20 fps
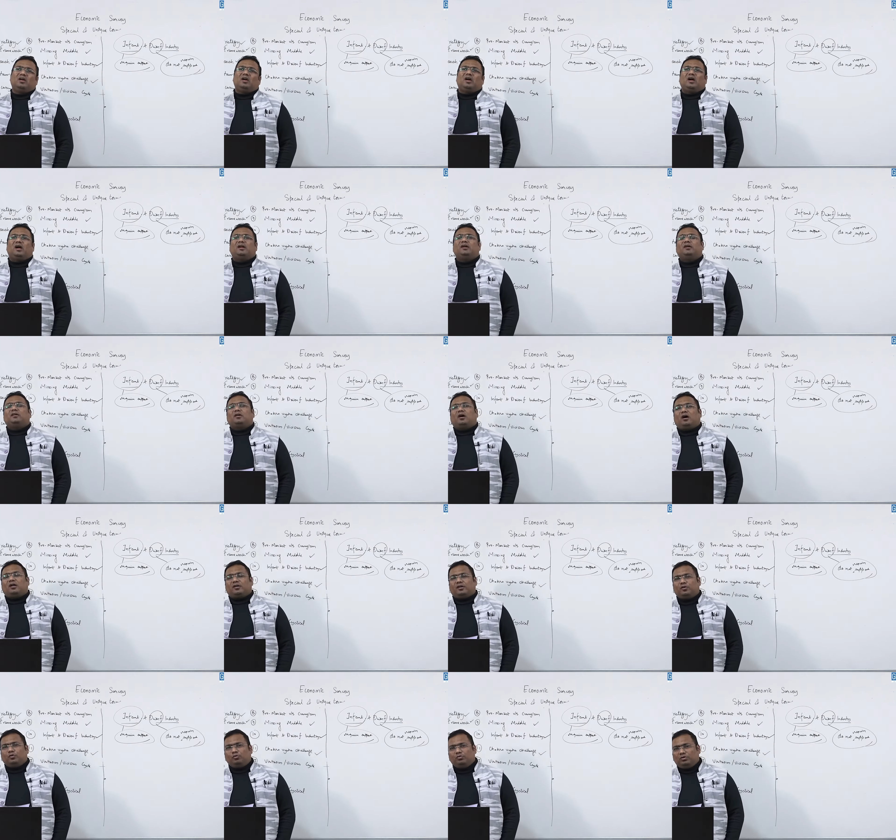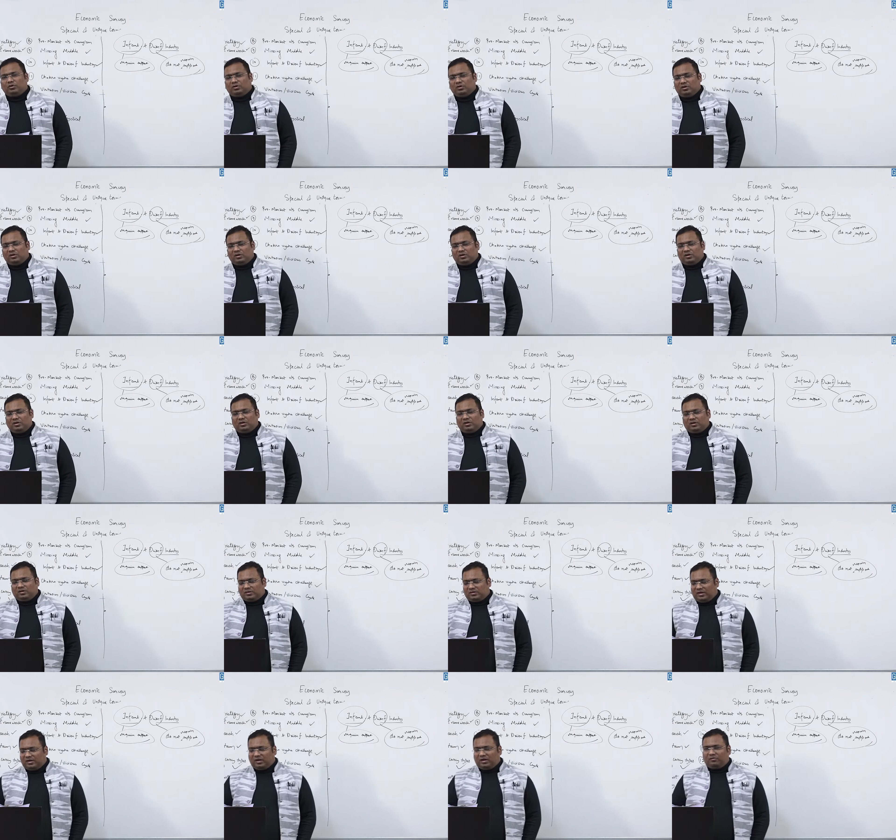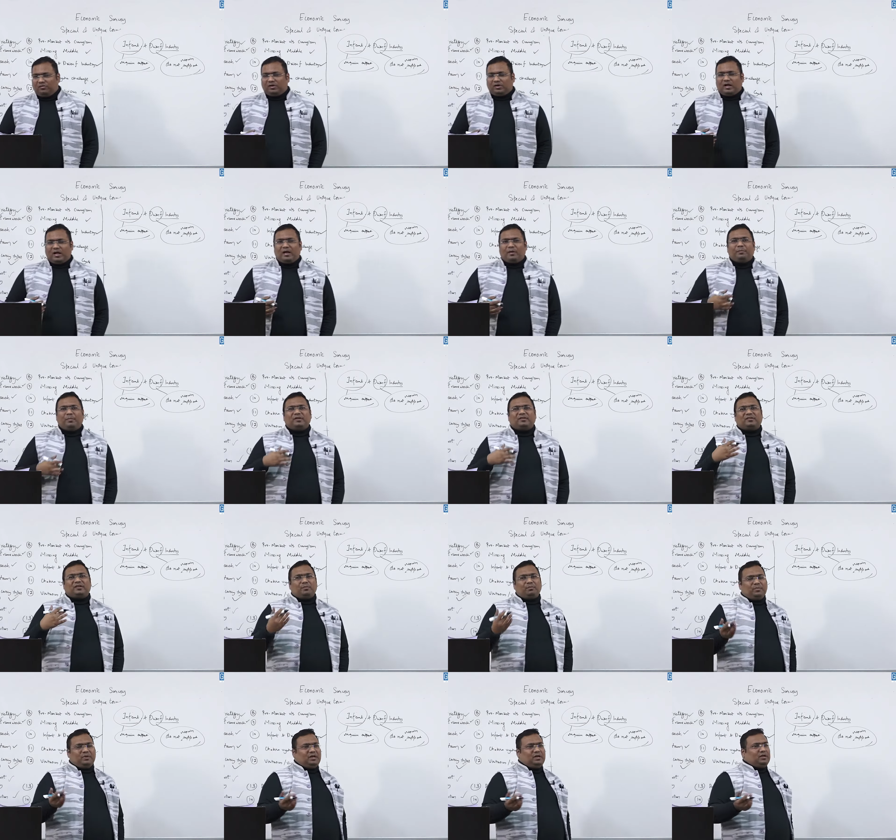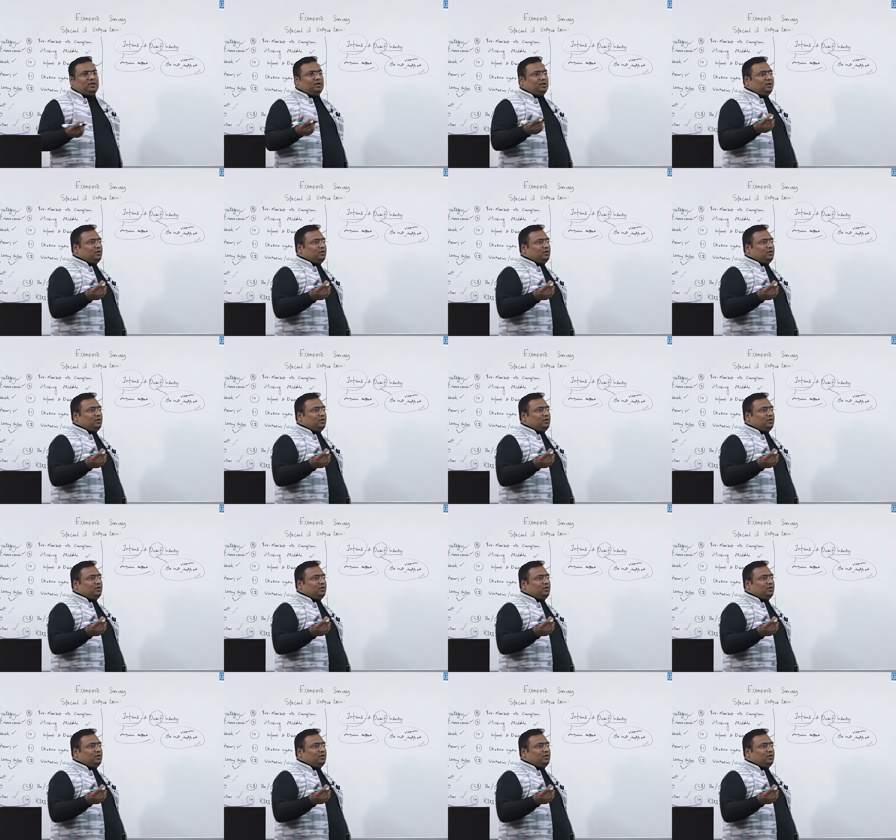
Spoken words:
And it argued that our MSME